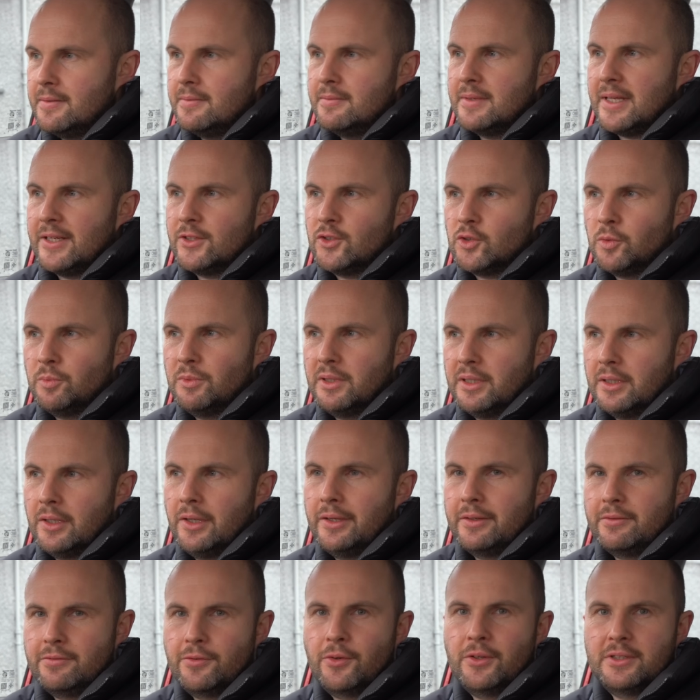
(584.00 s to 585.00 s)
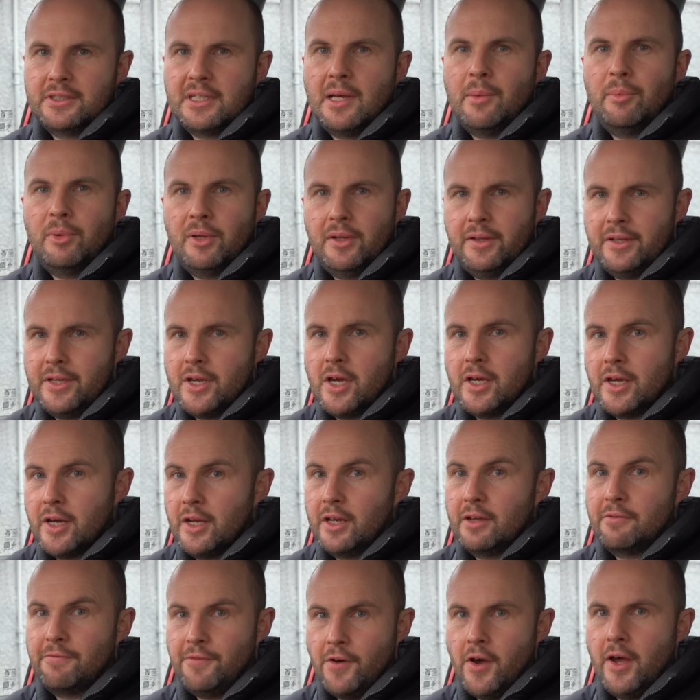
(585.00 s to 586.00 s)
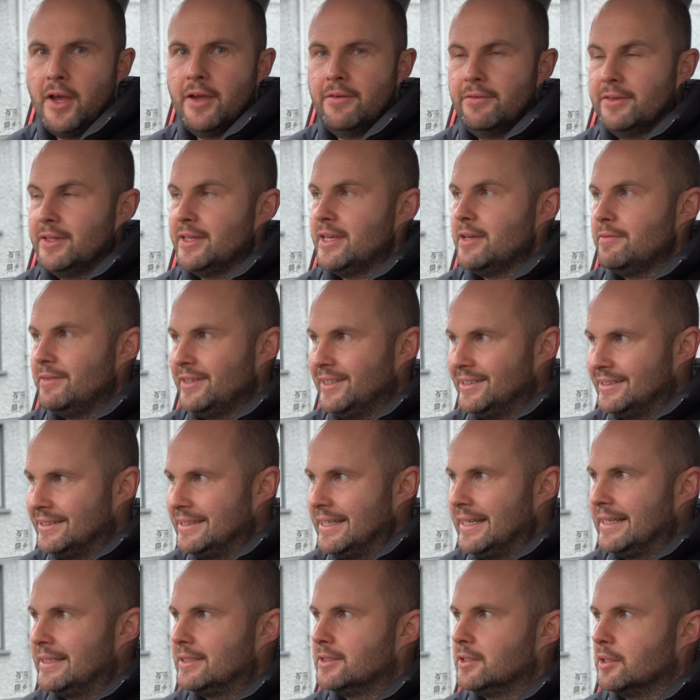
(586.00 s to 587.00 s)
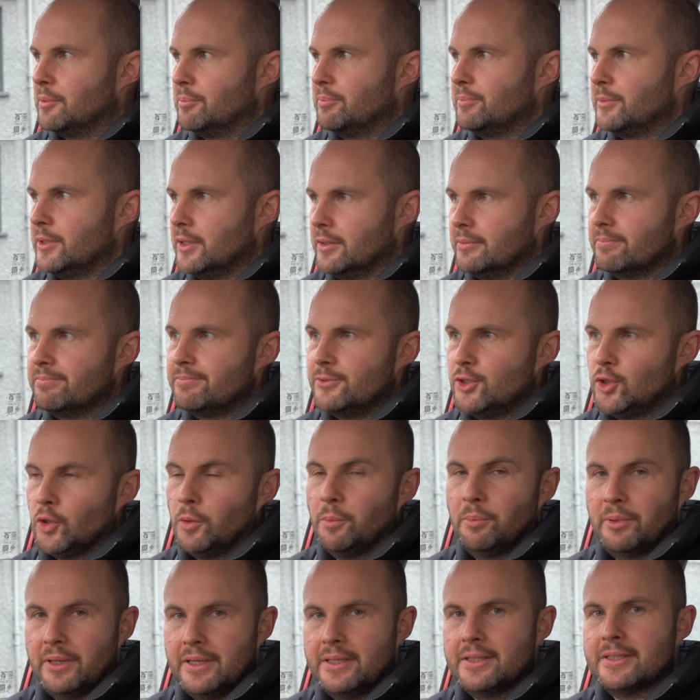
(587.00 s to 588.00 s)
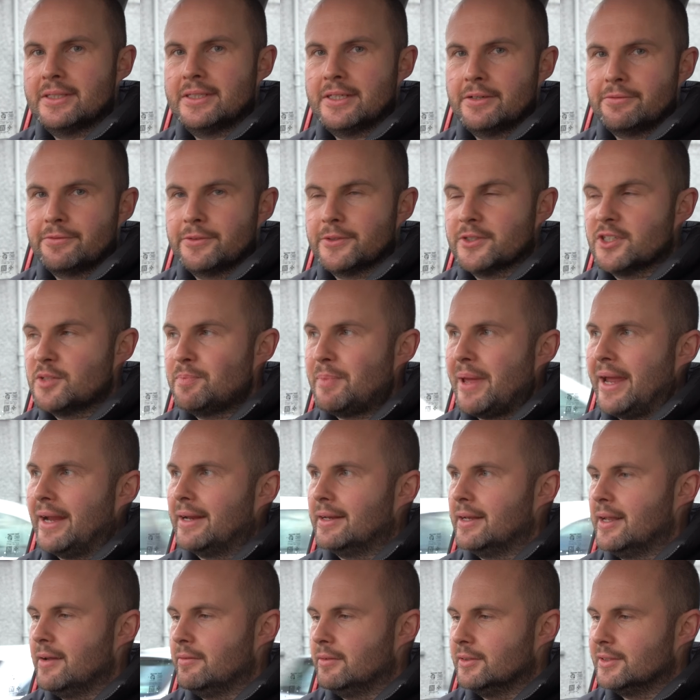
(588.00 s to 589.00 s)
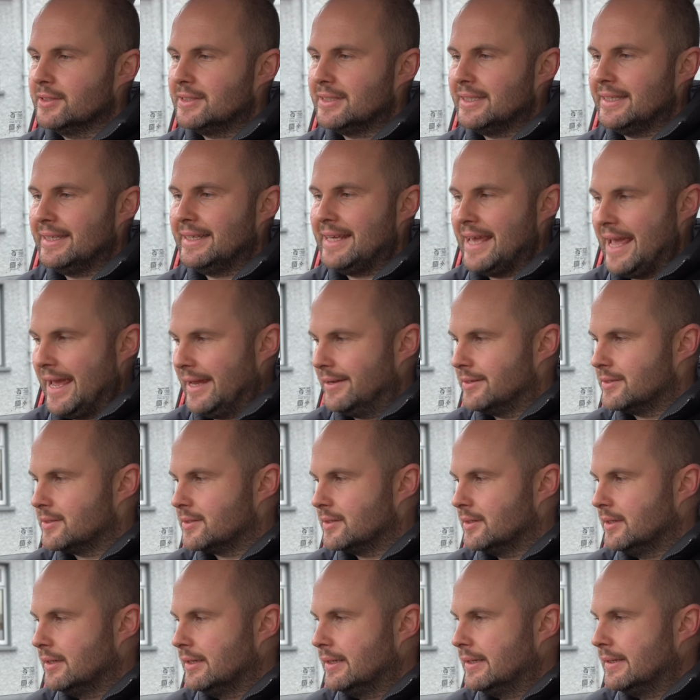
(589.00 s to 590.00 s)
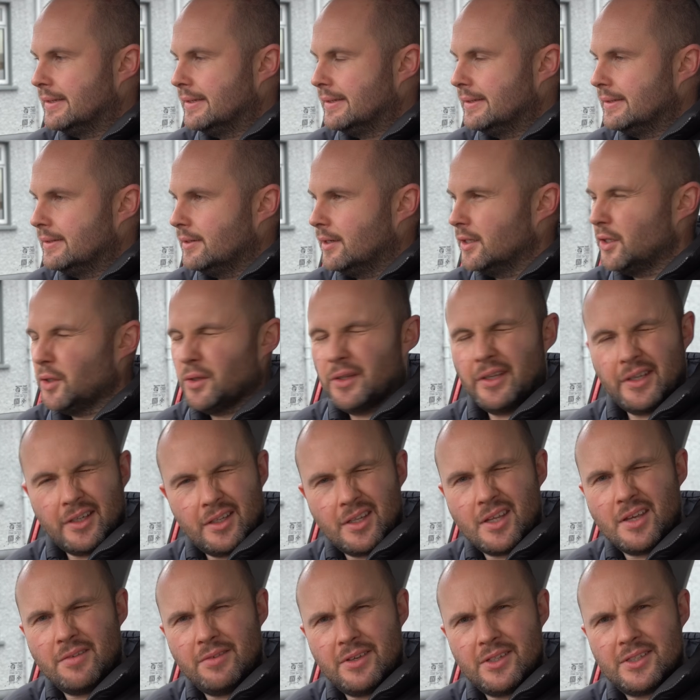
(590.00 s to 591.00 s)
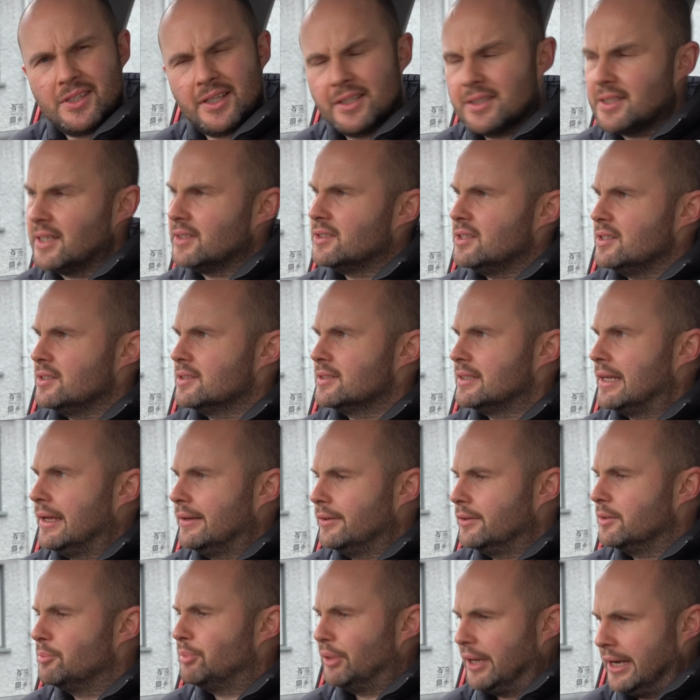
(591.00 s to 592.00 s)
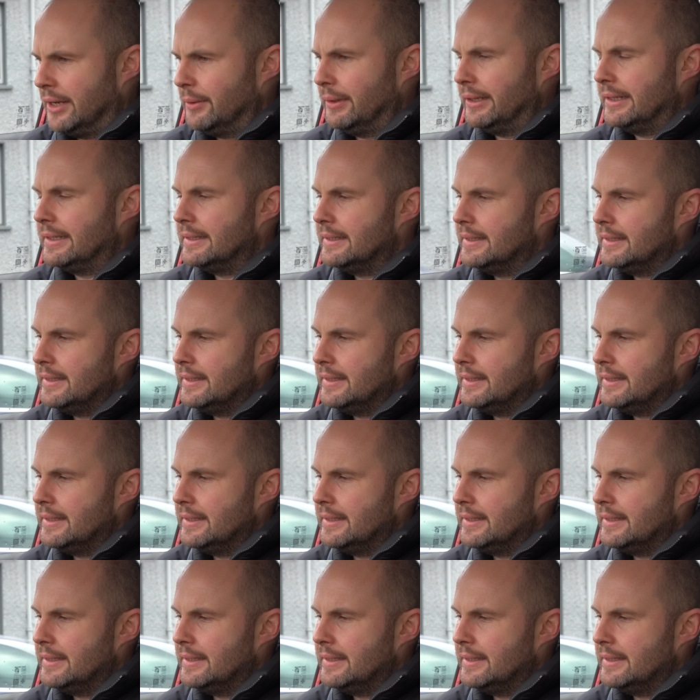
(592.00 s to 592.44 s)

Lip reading: that's something like, for example, on the Ioniq 5 or the EV6, you're jumping into different spec levels to get. Although I think in the EV6 actually it's standard. But anyway,